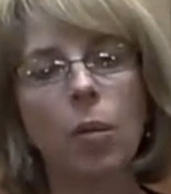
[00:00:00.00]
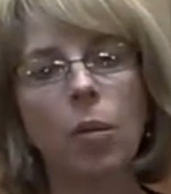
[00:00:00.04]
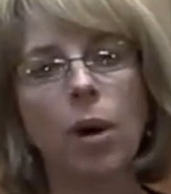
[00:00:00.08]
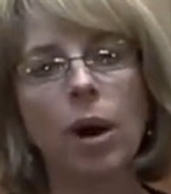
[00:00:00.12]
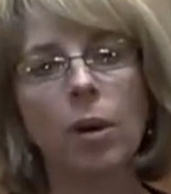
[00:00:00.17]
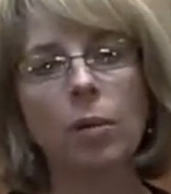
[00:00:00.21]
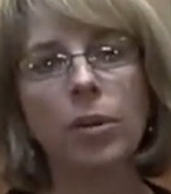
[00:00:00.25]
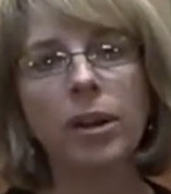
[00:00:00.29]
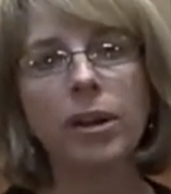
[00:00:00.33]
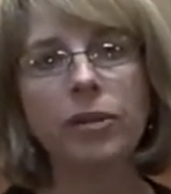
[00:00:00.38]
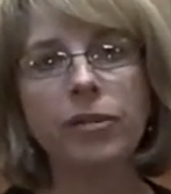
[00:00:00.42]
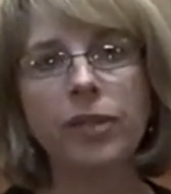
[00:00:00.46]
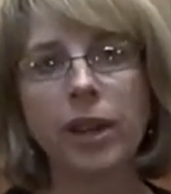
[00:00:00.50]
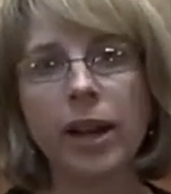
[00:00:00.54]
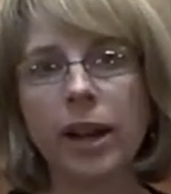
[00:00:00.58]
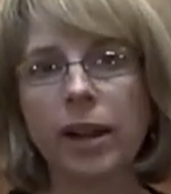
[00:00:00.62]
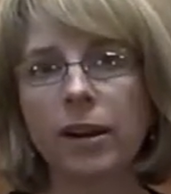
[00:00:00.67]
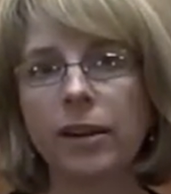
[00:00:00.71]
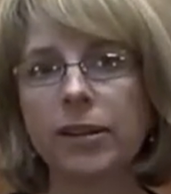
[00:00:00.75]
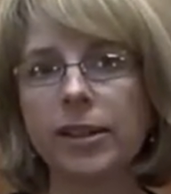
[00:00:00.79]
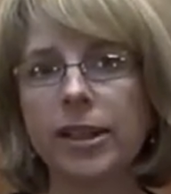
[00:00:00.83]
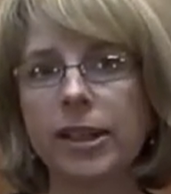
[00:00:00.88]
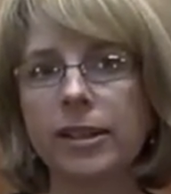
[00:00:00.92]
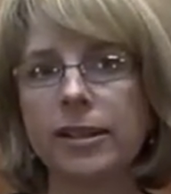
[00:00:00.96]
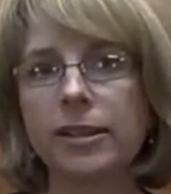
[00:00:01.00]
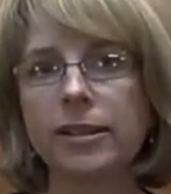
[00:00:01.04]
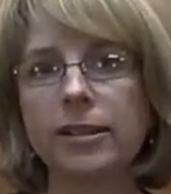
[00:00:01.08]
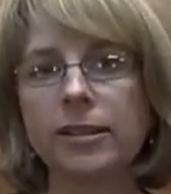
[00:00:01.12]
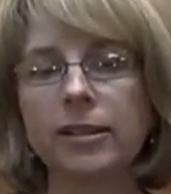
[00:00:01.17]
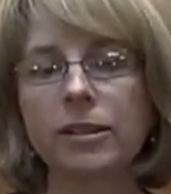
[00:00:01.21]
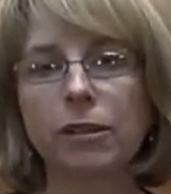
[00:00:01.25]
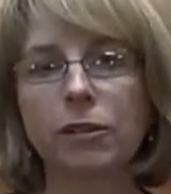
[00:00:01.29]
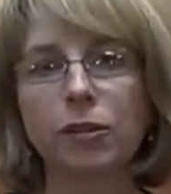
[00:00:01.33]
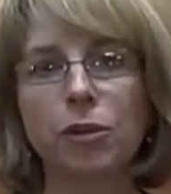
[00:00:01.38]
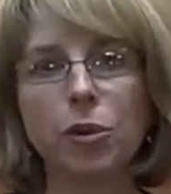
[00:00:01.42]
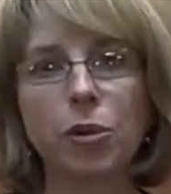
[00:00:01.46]
What we found
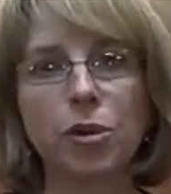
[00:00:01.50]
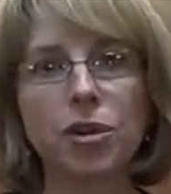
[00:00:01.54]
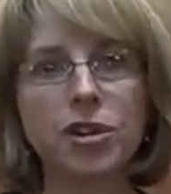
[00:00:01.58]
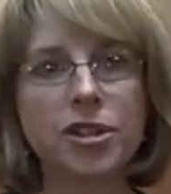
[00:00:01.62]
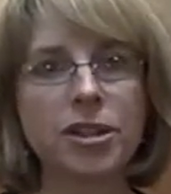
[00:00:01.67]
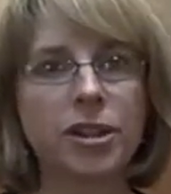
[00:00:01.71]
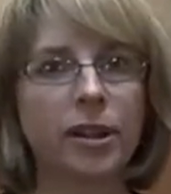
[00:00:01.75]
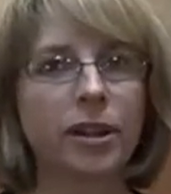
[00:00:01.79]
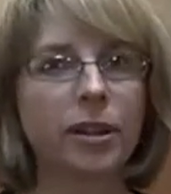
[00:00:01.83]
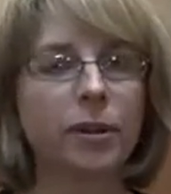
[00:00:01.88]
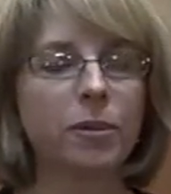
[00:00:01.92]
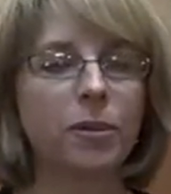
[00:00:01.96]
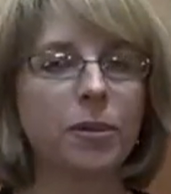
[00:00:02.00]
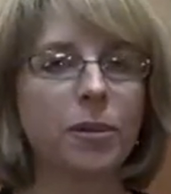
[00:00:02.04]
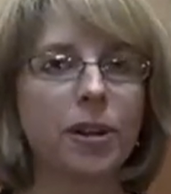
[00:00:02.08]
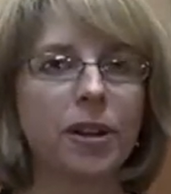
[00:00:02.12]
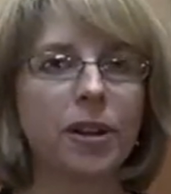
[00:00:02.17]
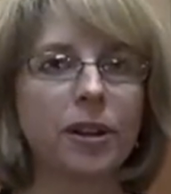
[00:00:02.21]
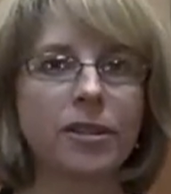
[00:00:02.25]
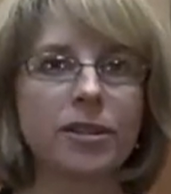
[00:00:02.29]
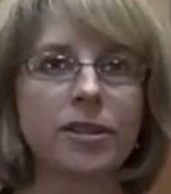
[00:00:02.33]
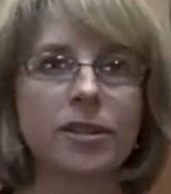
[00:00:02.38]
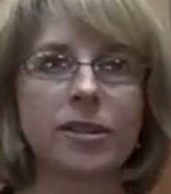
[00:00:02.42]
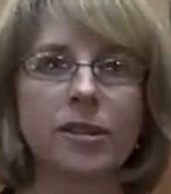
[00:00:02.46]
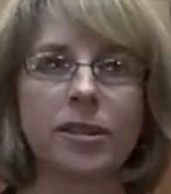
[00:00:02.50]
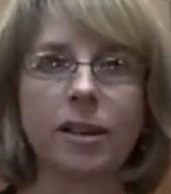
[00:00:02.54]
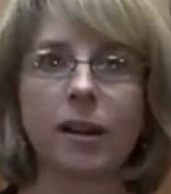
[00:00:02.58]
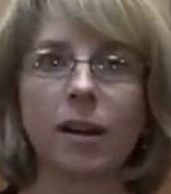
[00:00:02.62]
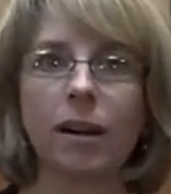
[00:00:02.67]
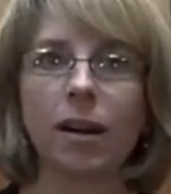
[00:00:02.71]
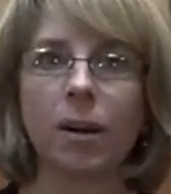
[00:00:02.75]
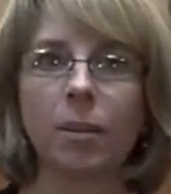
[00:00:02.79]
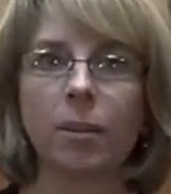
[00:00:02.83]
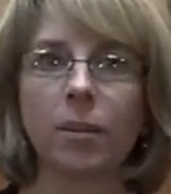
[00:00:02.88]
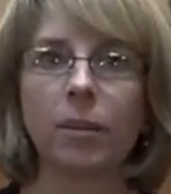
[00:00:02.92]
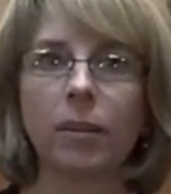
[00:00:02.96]
is, of course, that it was
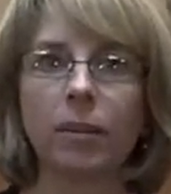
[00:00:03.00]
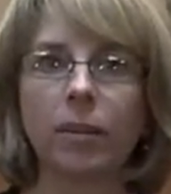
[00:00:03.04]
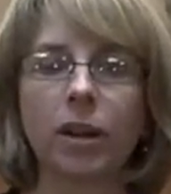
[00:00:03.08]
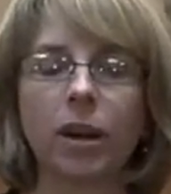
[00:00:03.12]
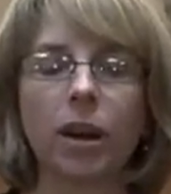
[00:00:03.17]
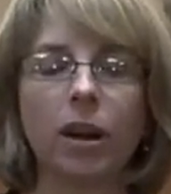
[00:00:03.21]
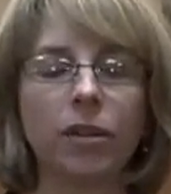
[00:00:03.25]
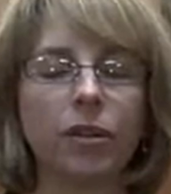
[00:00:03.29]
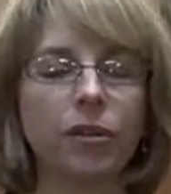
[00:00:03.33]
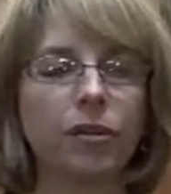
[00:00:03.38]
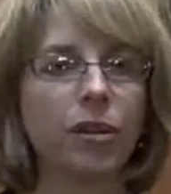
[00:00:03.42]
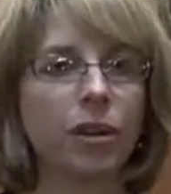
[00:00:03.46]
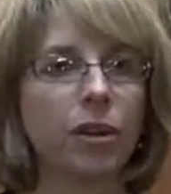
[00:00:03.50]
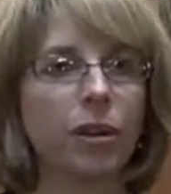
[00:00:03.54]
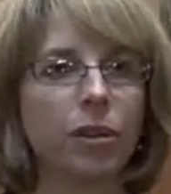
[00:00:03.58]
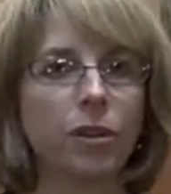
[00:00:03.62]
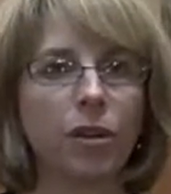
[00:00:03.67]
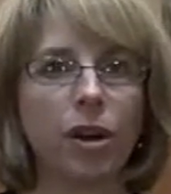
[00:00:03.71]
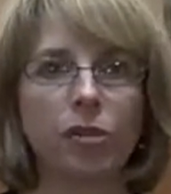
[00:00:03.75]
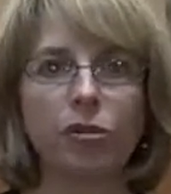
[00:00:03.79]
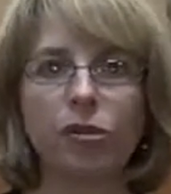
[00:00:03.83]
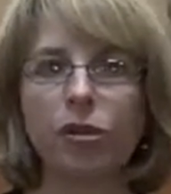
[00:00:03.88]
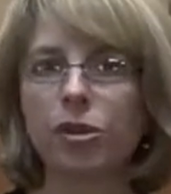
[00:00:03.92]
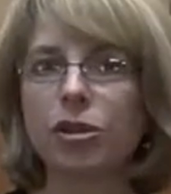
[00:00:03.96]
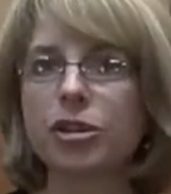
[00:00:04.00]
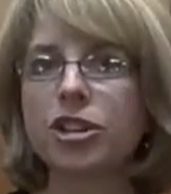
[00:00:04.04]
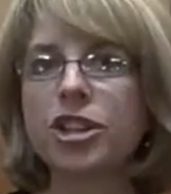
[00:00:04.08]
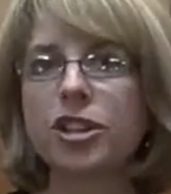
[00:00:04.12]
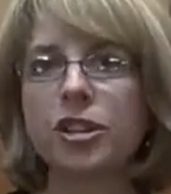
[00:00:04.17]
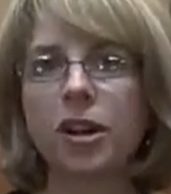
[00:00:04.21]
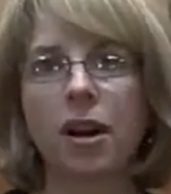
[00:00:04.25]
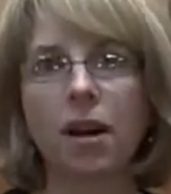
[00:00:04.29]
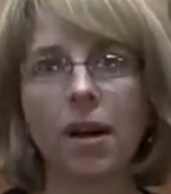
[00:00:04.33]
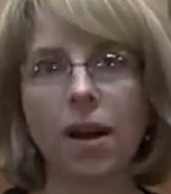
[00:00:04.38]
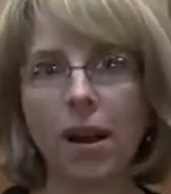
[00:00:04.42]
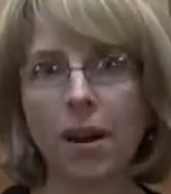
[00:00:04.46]
kind of a
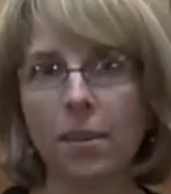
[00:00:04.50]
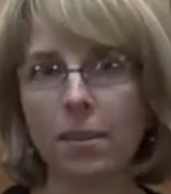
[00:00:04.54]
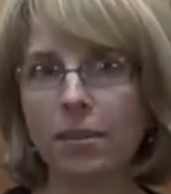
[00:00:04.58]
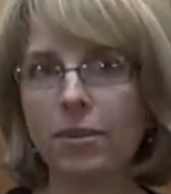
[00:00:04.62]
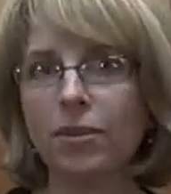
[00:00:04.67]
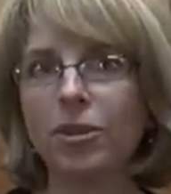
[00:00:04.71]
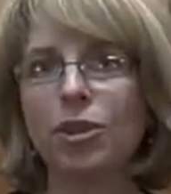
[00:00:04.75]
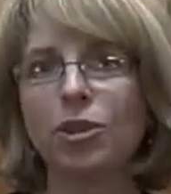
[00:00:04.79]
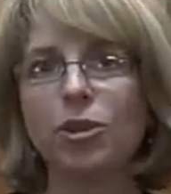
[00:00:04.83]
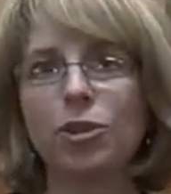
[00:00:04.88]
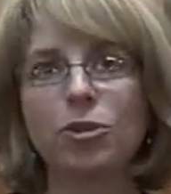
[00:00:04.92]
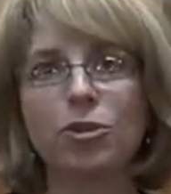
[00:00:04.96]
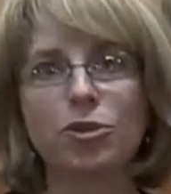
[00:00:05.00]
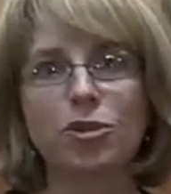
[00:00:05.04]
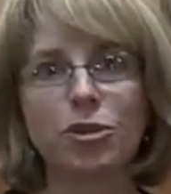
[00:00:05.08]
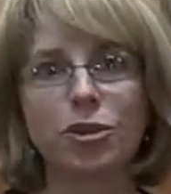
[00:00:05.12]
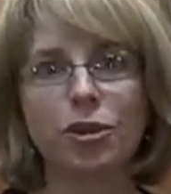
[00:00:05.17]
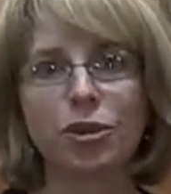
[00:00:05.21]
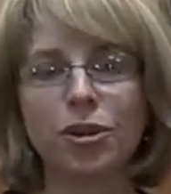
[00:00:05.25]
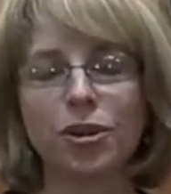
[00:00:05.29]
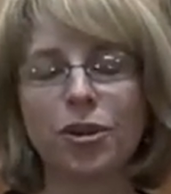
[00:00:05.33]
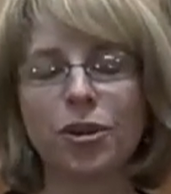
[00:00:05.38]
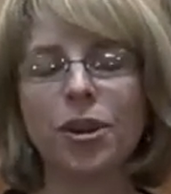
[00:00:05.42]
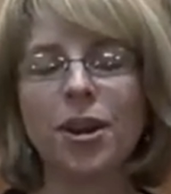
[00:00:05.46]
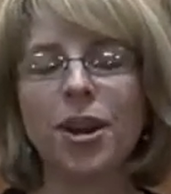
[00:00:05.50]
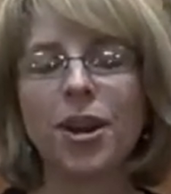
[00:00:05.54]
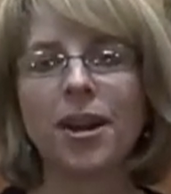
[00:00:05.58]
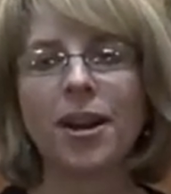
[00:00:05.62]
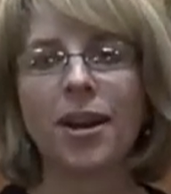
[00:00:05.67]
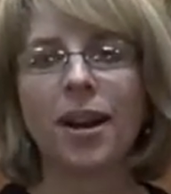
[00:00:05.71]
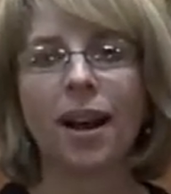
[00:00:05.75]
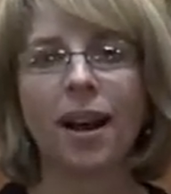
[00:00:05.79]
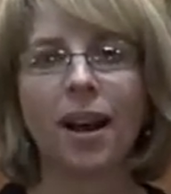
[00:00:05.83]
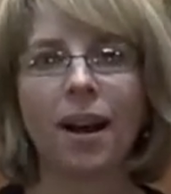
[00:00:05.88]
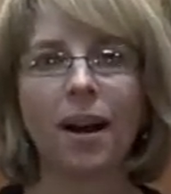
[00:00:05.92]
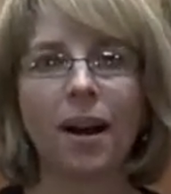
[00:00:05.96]
first-time user
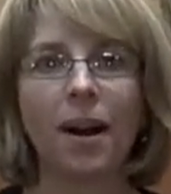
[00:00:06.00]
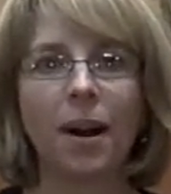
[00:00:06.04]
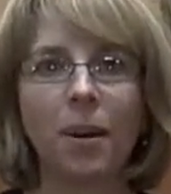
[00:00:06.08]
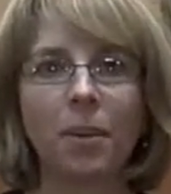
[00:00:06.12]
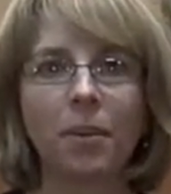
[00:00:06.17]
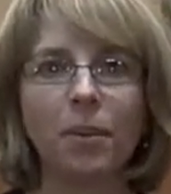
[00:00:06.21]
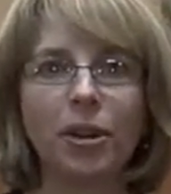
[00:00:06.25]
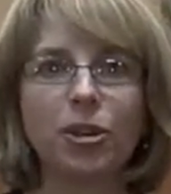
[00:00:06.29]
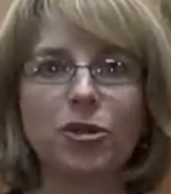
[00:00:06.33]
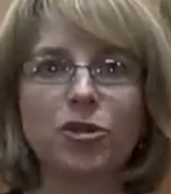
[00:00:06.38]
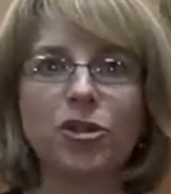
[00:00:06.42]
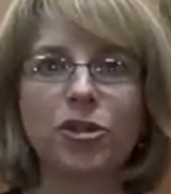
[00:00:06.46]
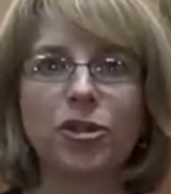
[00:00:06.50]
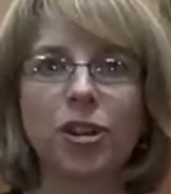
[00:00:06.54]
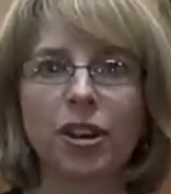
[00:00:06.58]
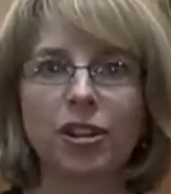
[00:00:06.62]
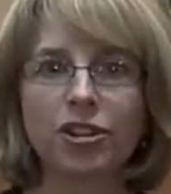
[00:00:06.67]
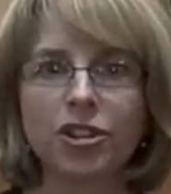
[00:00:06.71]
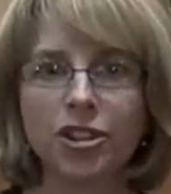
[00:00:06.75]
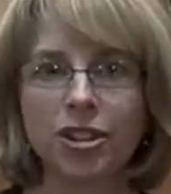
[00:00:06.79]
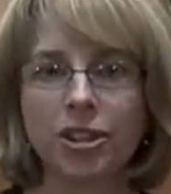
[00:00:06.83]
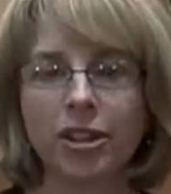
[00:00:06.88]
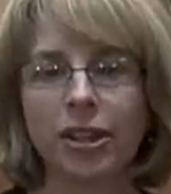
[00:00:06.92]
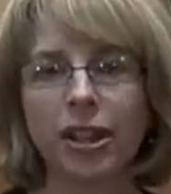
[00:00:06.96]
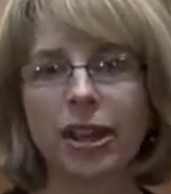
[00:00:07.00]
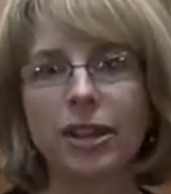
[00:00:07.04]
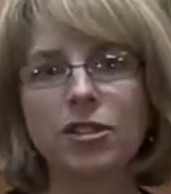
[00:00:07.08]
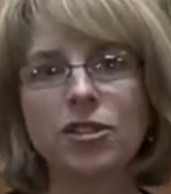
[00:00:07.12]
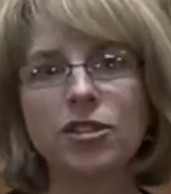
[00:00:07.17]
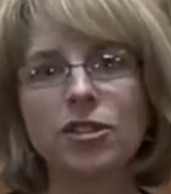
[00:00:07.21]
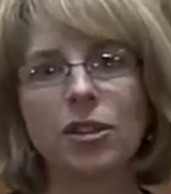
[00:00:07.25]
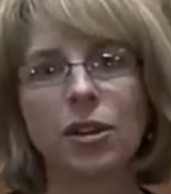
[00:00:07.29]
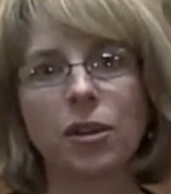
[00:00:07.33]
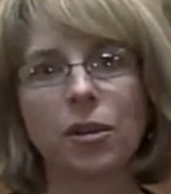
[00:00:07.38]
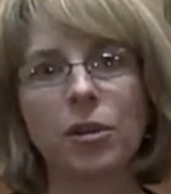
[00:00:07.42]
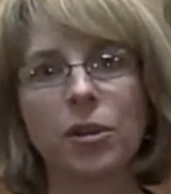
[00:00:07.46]
introduction, and
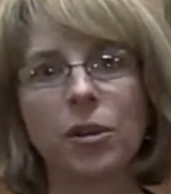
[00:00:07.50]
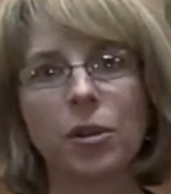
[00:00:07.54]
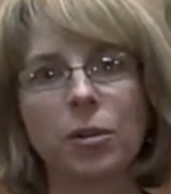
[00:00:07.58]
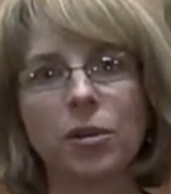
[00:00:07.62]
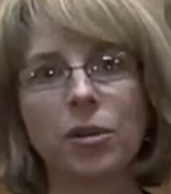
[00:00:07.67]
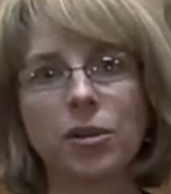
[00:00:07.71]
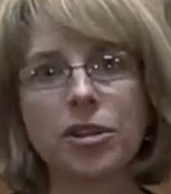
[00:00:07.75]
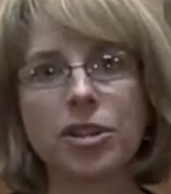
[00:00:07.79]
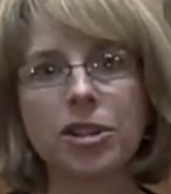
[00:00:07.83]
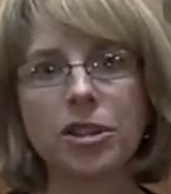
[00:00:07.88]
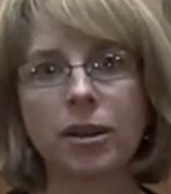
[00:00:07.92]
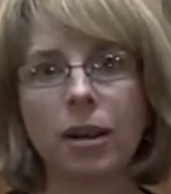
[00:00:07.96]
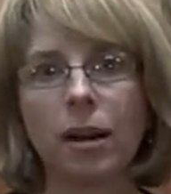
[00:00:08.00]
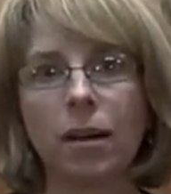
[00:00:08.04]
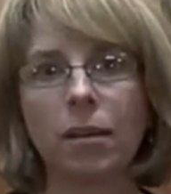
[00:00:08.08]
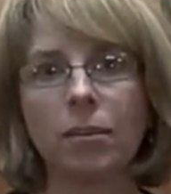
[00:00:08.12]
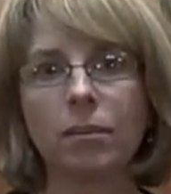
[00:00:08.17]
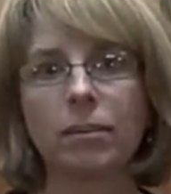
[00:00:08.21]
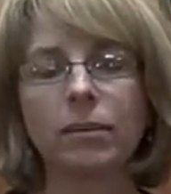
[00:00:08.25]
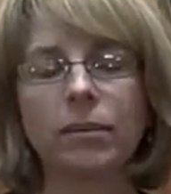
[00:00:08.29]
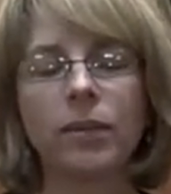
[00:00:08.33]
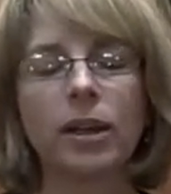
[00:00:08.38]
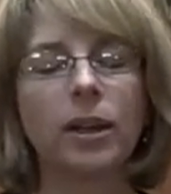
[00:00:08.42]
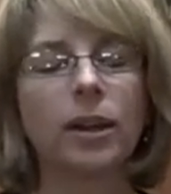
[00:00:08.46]
so there were some